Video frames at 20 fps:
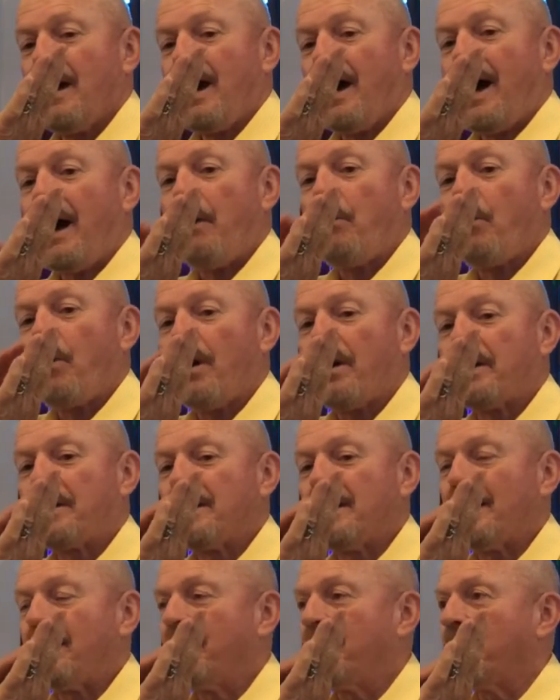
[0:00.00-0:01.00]
I walked
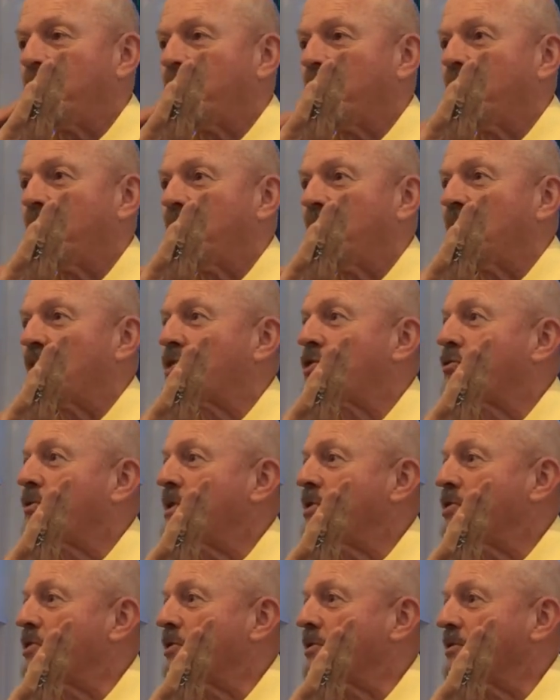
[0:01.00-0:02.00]
down there in
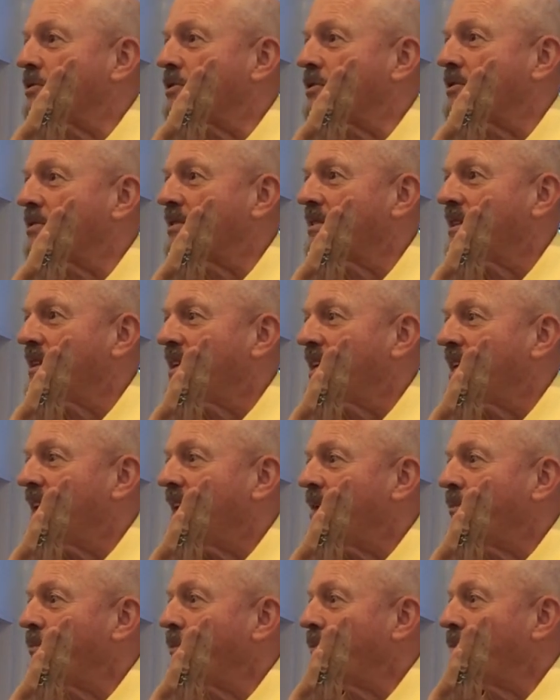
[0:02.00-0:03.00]
street shoes
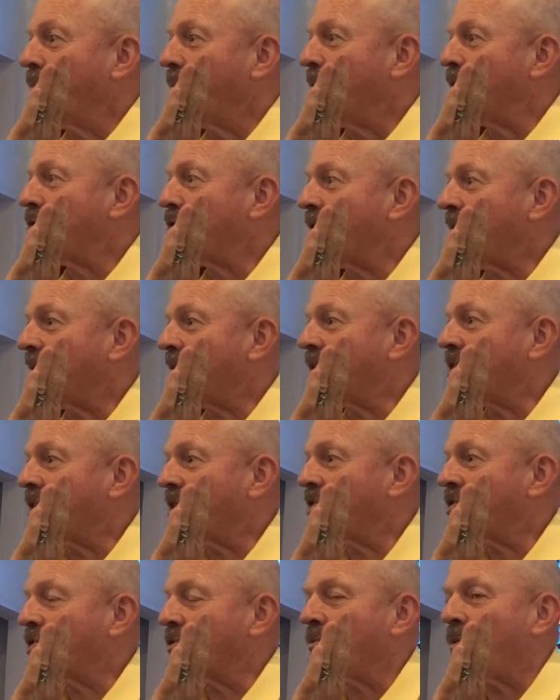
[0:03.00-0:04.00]
and reached down to
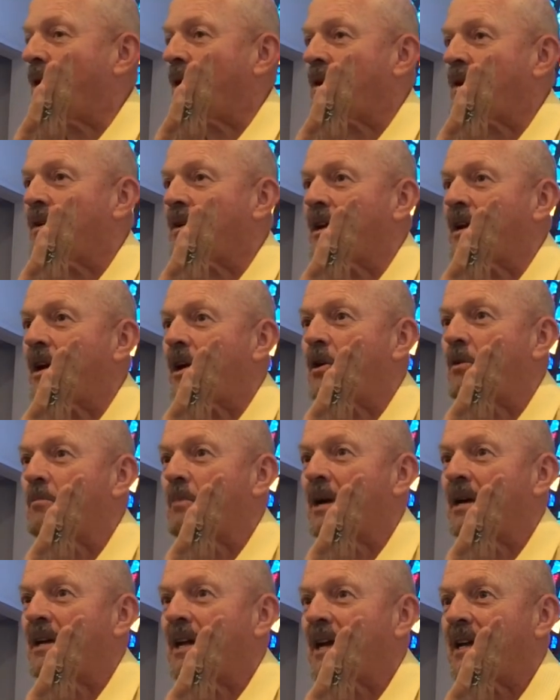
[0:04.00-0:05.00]
touch the water, and I heard
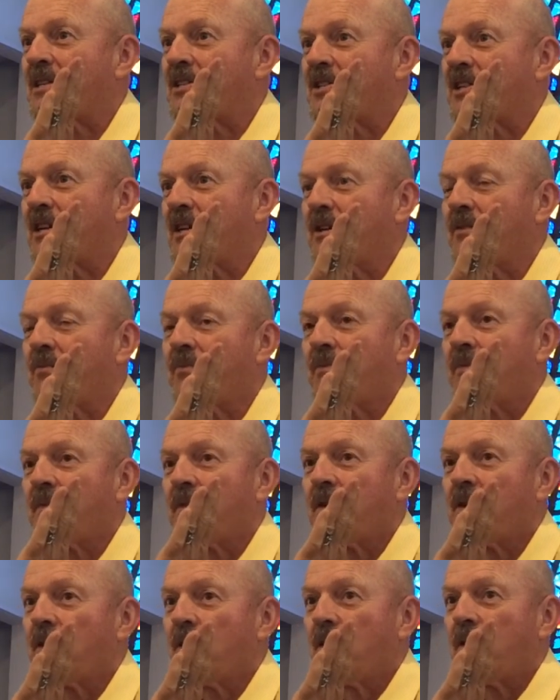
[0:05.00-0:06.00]
my dad say,
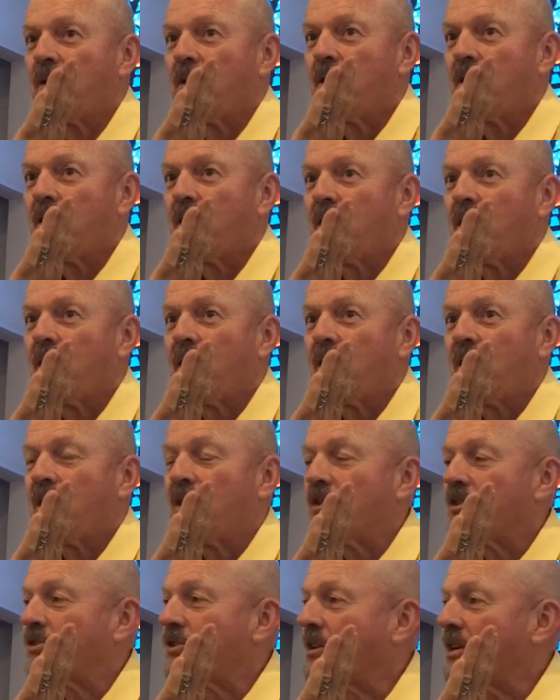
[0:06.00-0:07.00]

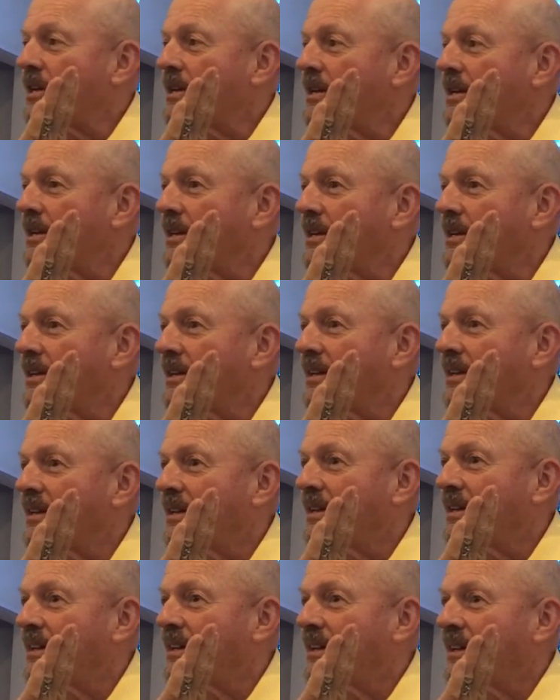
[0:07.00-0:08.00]
"Son,
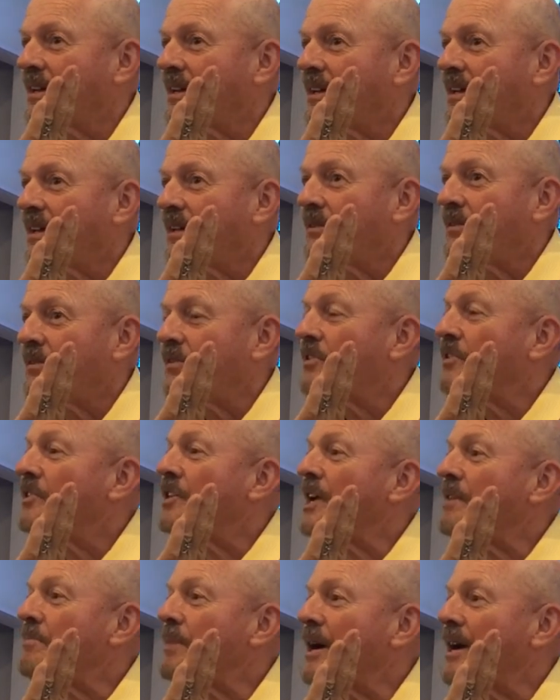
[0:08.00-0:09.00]

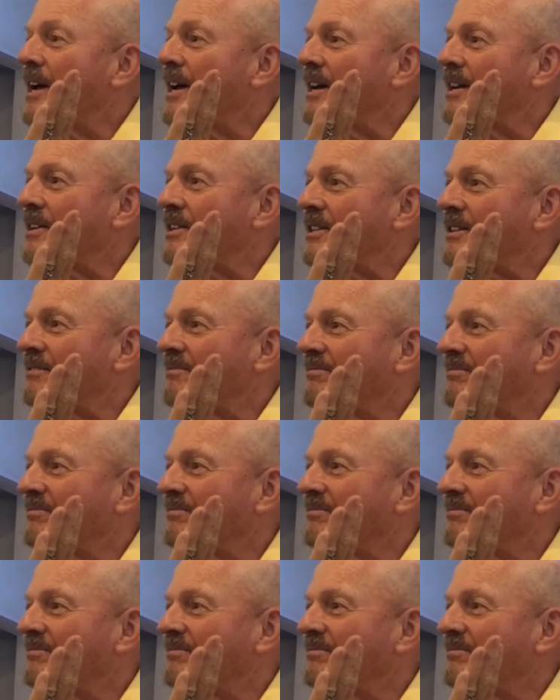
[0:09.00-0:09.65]
take my hand."